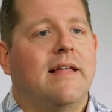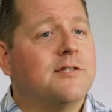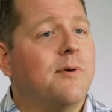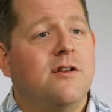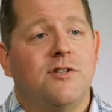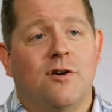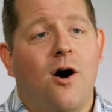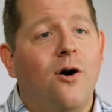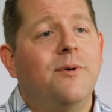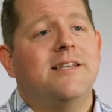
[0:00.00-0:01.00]
That's why you
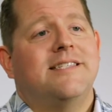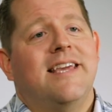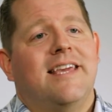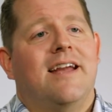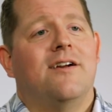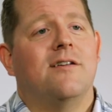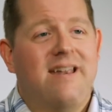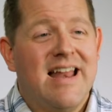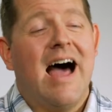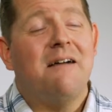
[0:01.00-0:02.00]
should always take care
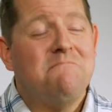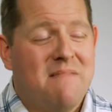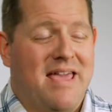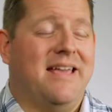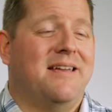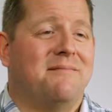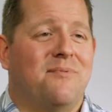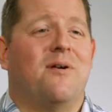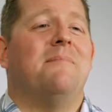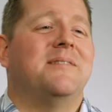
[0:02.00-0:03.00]
to not make
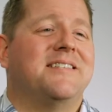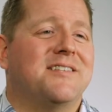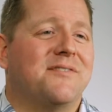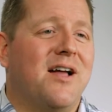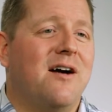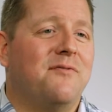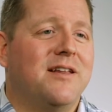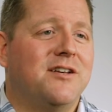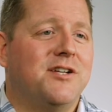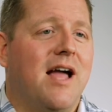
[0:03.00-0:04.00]
promises of
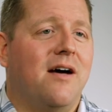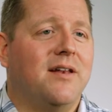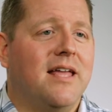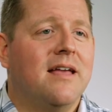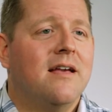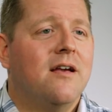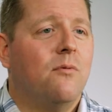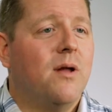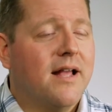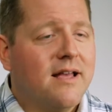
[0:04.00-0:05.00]
confidentiality
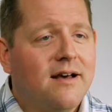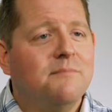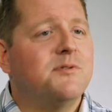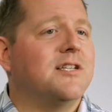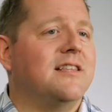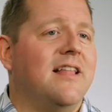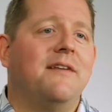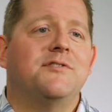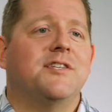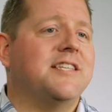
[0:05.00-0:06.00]
when it comes to
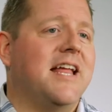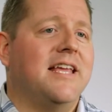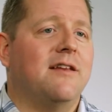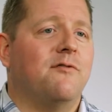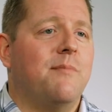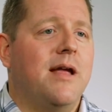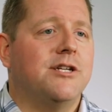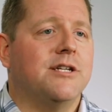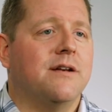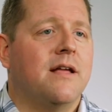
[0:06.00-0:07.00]
life-sustaining
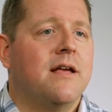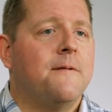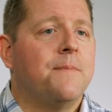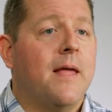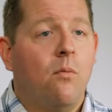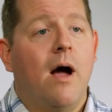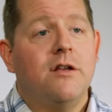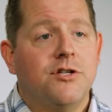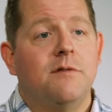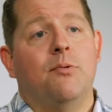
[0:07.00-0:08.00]
information. And
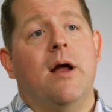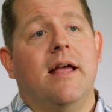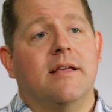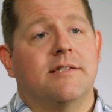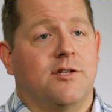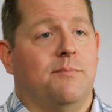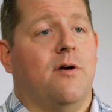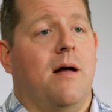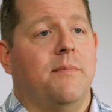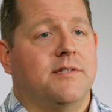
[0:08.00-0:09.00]
why you should break such
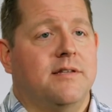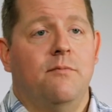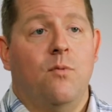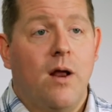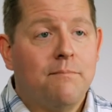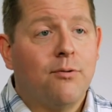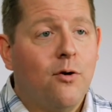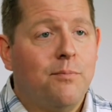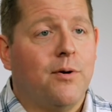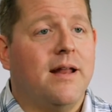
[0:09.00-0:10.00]
a promise when
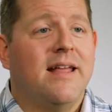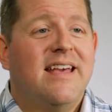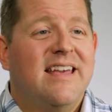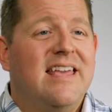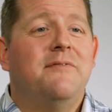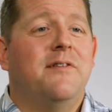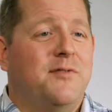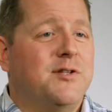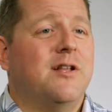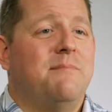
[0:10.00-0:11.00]
appropriate,
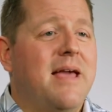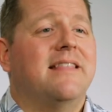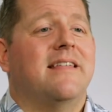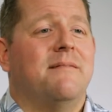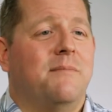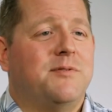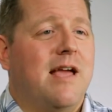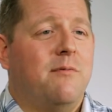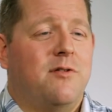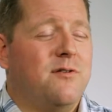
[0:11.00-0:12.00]
even if it's going to make them
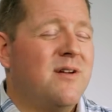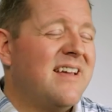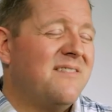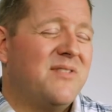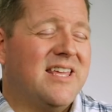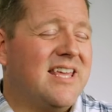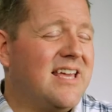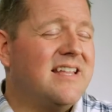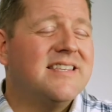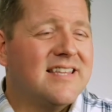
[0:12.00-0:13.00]
upset with you. The
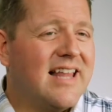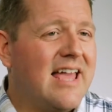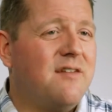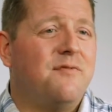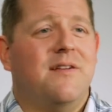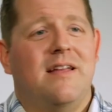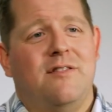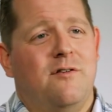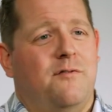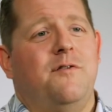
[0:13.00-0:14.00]
kid's life
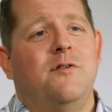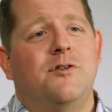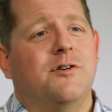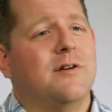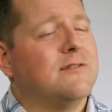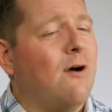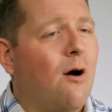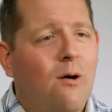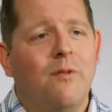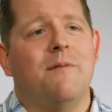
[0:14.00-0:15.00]
and their future
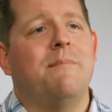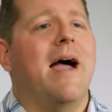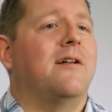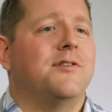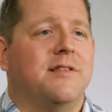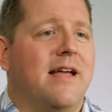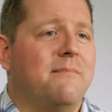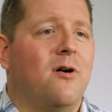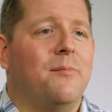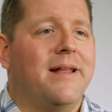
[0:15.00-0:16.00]
is all that matters in
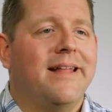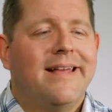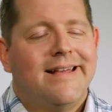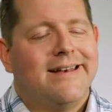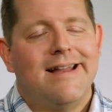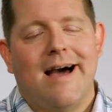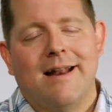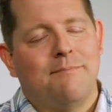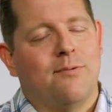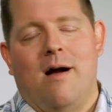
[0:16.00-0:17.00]
that moment,
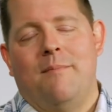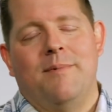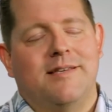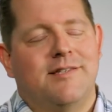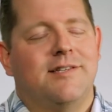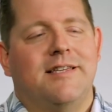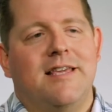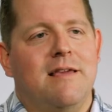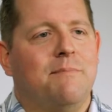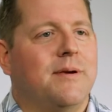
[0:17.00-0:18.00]
not a promise
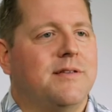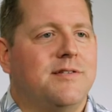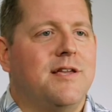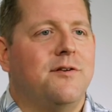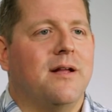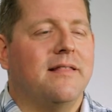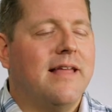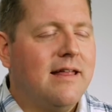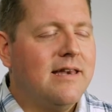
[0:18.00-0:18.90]
to keep a secret.